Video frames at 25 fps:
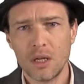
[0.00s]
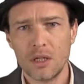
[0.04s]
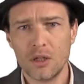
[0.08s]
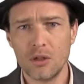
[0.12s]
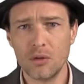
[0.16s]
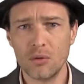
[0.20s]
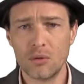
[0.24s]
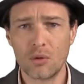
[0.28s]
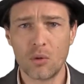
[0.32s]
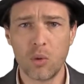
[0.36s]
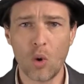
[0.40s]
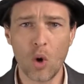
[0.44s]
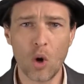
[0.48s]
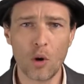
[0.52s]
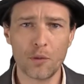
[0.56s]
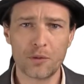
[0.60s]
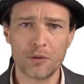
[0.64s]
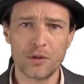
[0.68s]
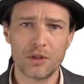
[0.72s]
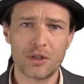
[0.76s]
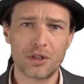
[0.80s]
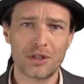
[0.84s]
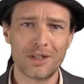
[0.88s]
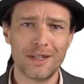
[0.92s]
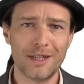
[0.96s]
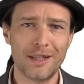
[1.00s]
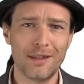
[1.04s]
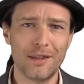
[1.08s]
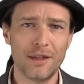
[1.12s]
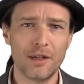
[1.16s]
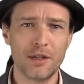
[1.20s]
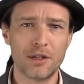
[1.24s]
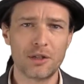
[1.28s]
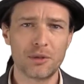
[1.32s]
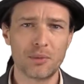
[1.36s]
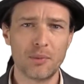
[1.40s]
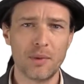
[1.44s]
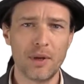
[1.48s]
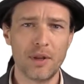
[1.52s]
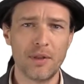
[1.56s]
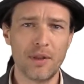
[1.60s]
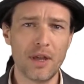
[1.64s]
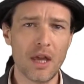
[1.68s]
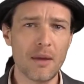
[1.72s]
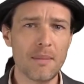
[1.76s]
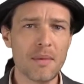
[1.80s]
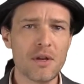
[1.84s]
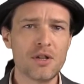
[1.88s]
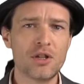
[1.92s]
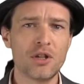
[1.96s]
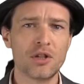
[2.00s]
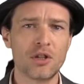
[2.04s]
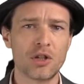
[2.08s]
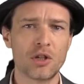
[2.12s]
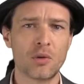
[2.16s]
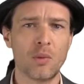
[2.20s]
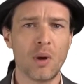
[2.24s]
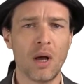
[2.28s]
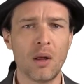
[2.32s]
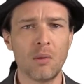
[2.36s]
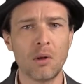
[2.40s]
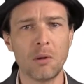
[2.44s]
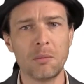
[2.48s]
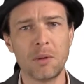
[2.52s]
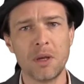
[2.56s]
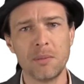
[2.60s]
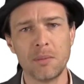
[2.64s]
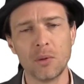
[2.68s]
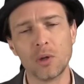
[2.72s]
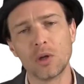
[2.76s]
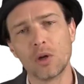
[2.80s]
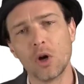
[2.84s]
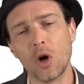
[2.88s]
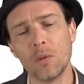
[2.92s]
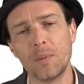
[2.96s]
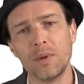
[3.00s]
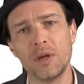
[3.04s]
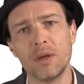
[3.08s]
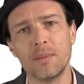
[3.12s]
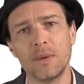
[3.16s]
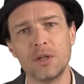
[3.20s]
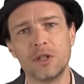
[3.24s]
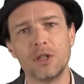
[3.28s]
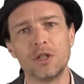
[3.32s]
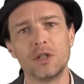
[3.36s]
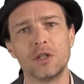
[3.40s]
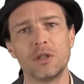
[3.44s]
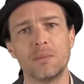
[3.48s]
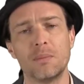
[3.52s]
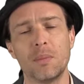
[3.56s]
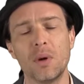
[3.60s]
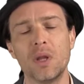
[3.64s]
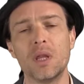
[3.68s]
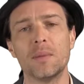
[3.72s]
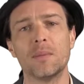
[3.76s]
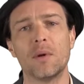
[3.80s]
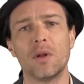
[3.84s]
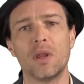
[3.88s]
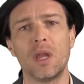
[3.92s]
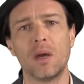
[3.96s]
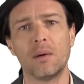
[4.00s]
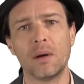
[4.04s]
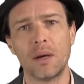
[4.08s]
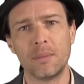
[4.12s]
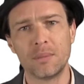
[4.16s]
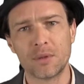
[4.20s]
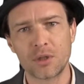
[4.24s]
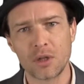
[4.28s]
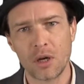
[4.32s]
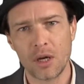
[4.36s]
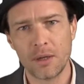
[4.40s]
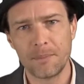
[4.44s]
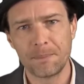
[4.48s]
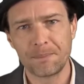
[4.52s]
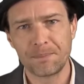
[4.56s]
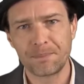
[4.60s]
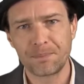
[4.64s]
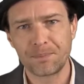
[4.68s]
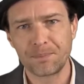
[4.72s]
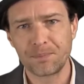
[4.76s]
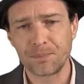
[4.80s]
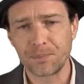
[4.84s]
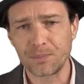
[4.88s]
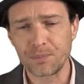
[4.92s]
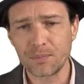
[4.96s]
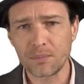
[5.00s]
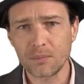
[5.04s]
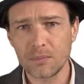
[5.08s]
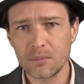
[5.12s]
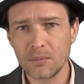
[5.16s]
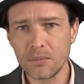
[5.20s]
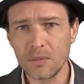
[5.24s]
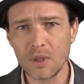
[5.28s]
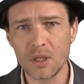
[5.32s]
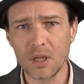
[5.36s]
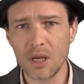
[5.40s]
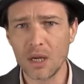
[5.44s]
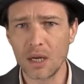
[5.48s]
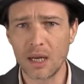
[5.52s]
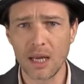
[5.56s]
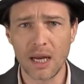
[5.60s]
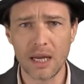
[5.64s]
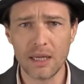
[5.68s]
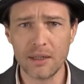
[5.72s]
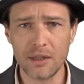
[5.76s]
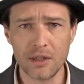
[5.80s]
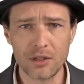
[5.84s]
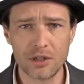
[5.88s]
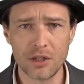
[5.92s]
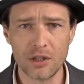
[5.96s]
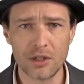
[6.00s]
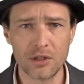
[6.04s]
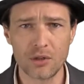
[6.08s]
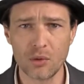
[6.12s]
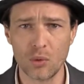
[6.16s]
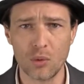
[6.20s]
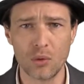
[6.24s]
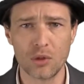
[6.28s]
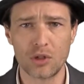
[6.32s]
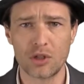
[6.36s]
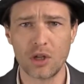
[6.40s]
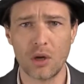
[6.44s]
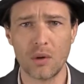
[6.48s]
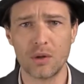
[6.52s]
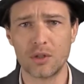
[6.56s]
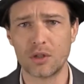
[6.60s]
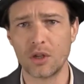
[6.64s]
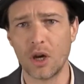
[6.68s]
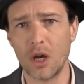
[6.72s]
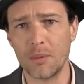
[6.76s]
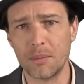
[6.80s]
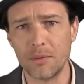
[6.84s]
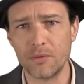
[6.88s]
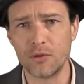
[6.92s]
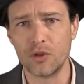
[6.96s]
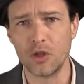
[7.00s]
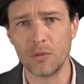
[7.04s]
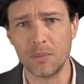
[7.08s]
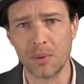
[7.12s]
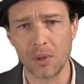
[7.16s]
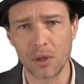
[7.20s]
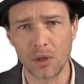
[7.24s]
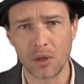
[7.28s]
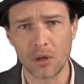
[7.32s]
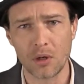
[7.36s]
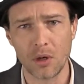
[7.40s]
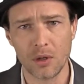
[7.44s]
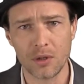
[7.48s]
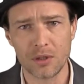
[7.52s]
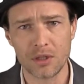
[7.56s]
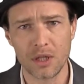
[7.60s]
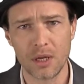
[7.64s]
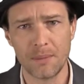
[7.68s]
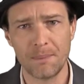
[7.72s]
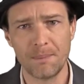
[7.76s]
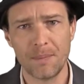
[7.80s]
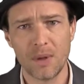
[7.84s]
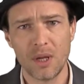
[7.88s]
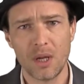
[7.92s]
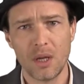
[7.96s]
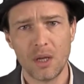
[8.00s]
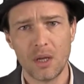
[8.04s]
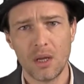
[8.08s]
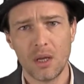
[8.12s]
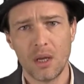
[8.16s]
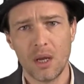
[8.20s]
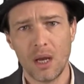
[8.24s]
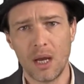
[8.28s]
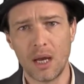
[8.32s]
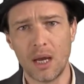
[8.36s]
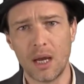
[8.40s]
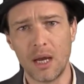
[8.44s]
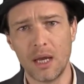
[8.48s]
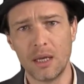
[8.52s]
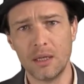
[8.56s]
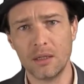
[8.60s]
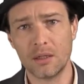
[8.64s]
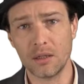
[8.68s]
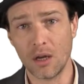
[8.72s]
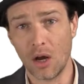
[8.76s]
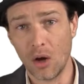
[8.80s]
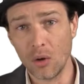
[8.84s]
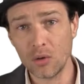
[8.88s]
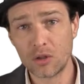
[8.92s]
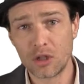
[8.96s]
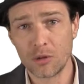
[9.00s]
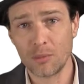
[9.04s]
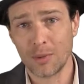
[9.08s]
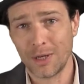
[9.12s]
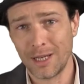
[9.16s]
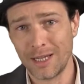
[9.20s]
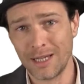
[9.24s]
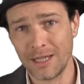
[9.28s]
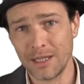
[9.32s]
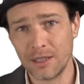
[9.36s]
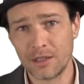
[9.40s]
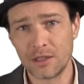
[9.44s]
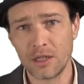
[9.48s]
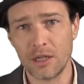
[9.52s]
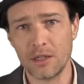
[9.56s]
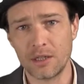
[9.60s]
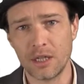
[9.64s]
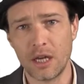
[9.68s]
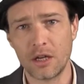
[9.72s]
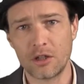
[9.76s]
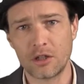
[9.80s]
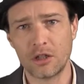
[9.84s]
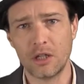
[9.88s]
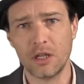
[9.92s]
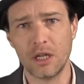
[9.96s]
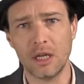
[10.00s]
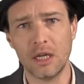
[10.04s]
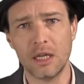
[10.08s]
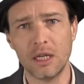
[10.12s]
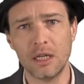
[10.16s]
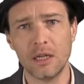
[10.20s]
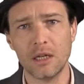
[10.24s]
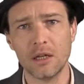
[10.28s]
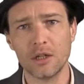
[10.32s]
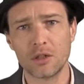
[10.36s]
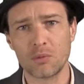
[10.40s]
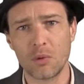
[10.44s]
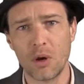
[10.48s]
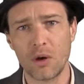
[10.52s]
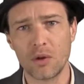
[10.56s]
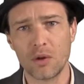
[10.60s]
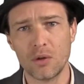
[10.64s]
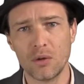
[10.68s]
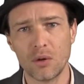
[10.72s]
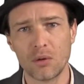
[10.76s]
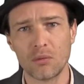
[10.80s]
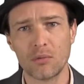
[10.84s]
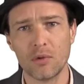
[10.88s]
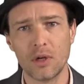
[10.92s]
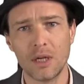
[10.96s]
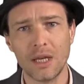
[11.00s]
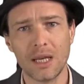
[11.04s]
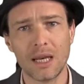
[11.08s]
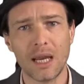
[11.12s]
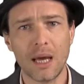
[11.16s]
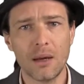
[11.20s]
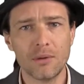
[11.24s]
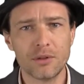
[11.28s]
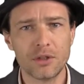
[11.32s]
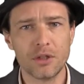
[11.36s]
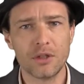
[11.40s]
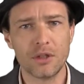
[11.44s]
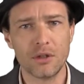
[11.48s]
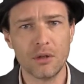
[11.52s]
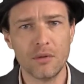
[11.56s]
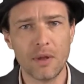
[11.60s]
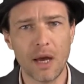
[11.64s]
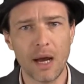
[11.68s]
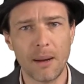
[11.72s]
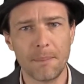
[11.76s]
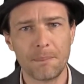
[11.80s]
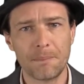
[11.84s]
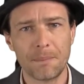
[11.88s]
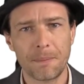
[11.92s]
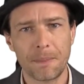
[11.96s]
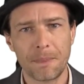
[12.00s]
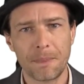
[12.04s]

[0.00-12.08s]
You quite often see this with images as well, where people copy images and put them on their website. Again, this is also a type of duplicate content, and ultimately is actually illegal as well. You're not really allowed to do that.